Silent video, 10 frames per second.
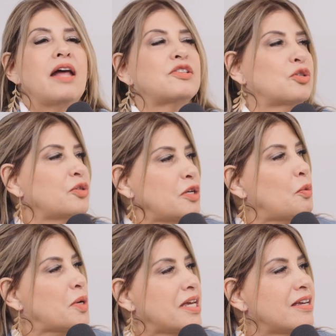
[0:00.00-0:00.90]
And so did
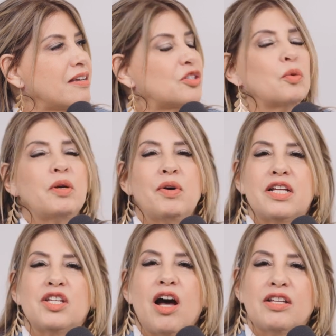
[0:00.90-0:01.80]
we. So we want
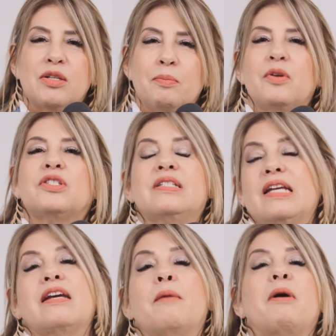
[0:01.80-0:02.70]
to talk
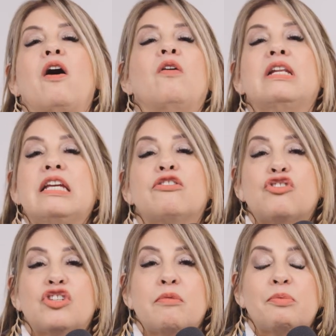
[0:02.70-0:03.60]
today about
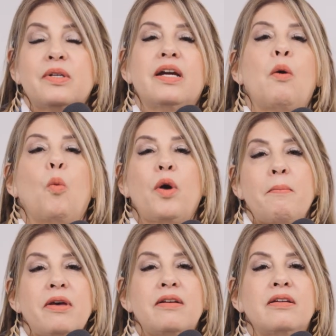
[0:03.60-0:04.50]
leadership,
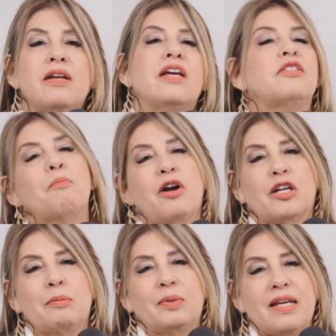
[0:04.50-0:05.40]
women in the
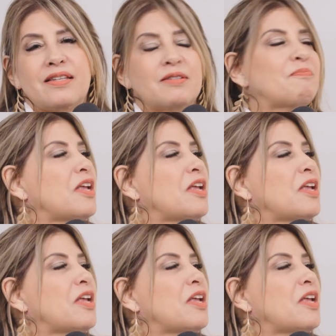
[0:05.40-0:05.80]
marketplace.